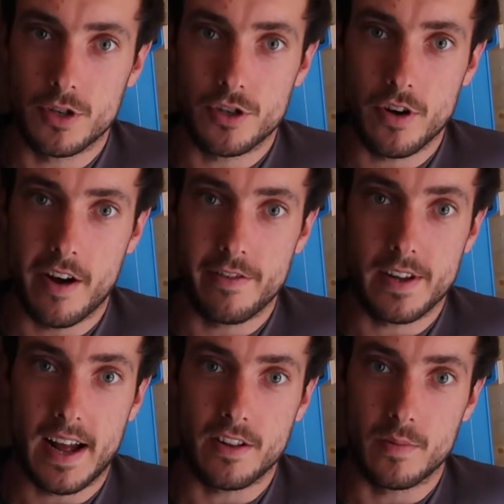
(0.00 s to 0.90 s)
just drove it
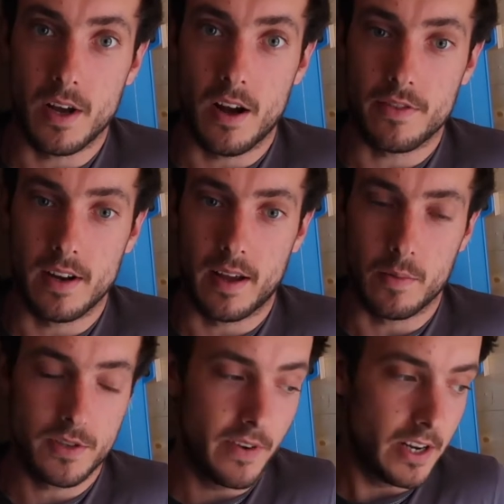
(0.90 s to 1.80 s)
down to me after
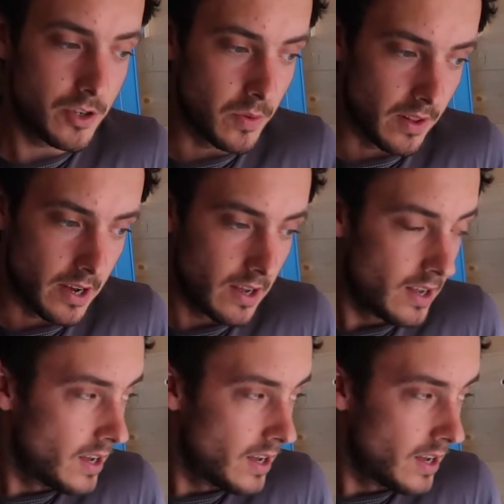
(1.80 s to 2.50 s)
Liam was finished with it.